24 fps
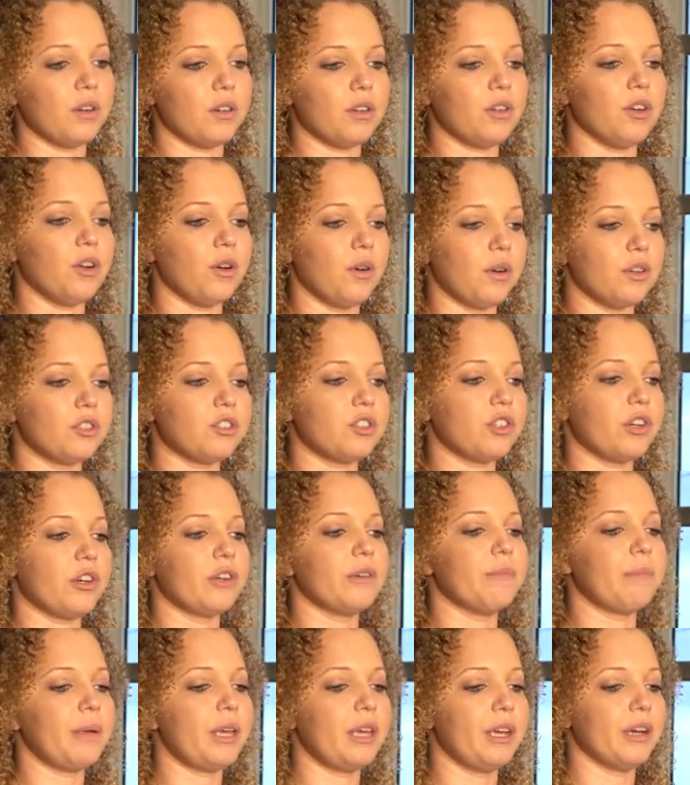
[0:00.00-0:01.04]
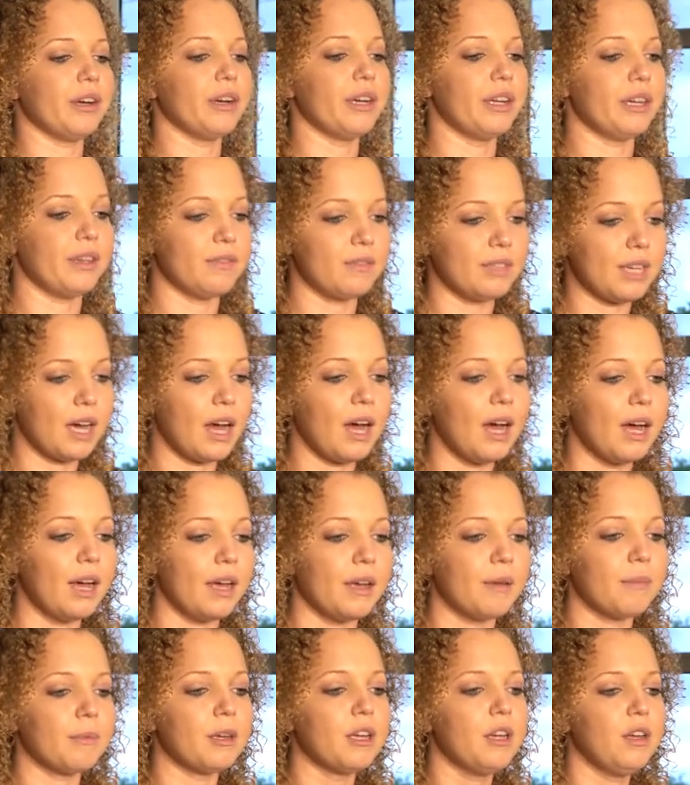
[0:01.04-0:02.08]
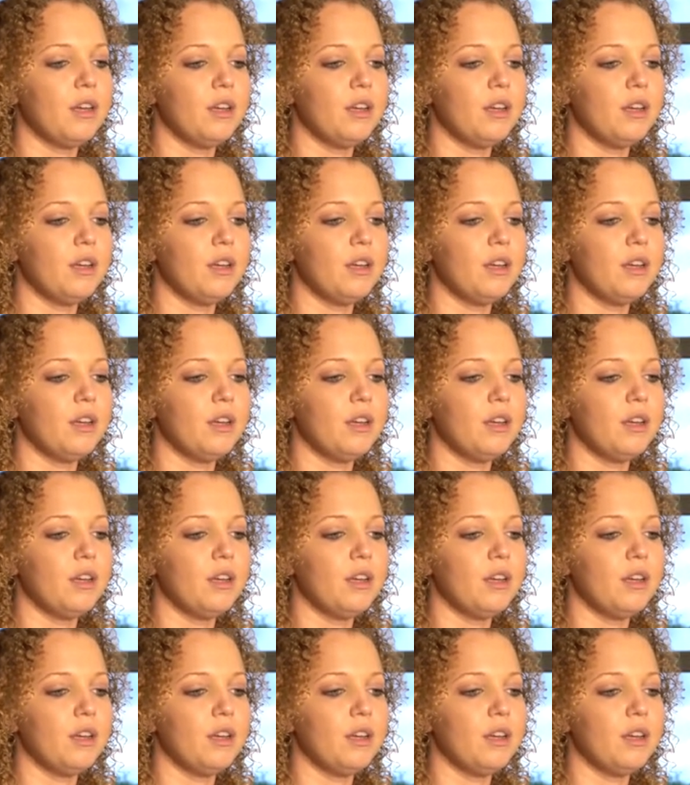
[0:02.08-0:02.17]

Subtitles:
you know, a certain period of time.